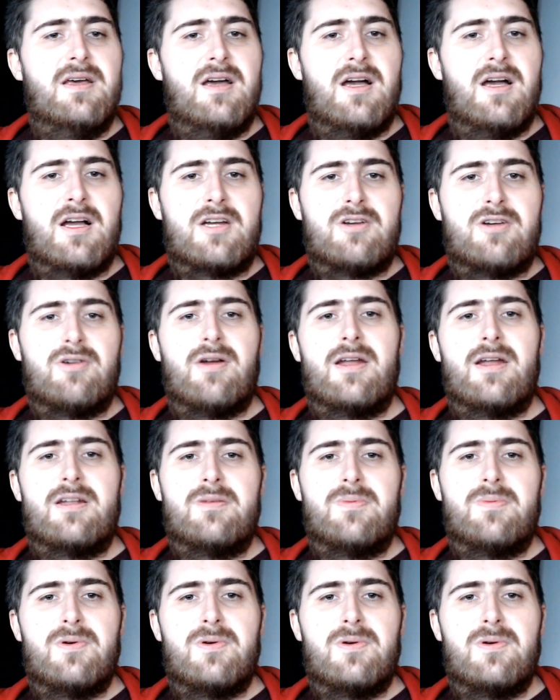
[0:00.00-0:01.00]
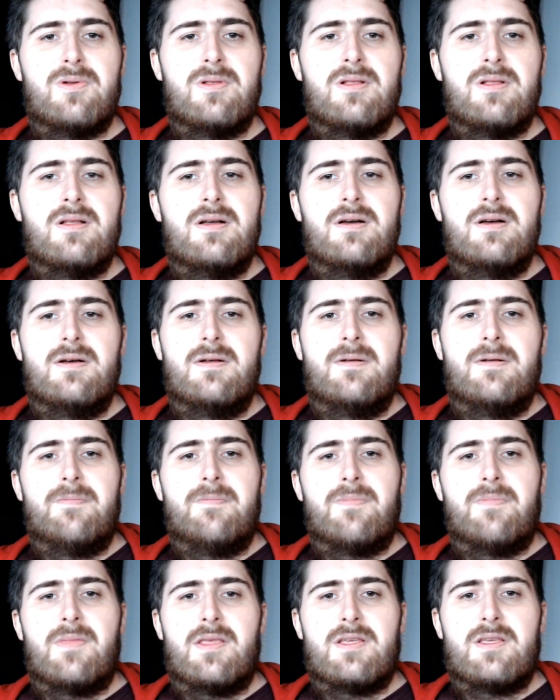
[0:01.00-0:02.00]
a credible,
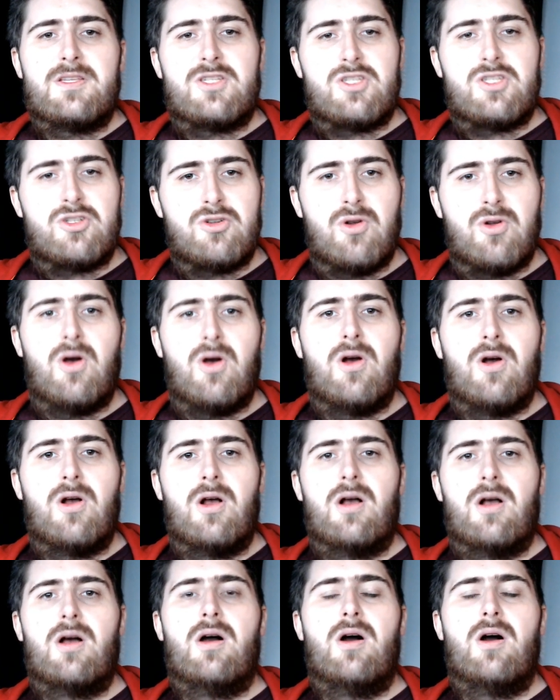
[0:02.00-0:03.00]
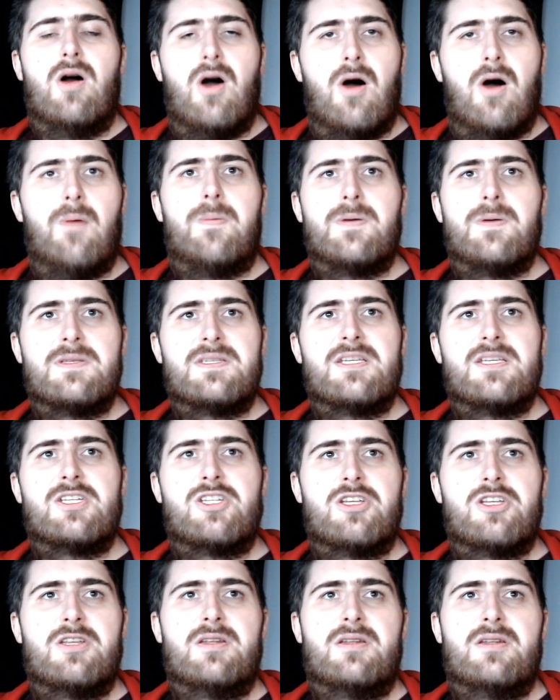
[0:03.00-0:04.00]
strong
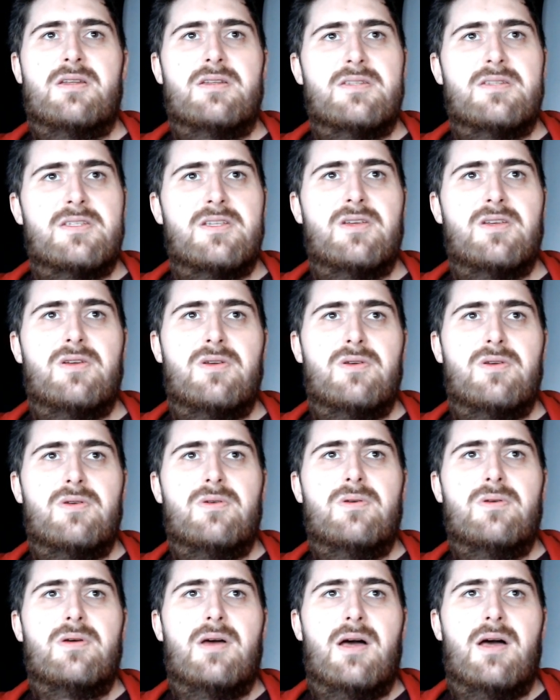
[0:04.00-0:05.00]
opposition to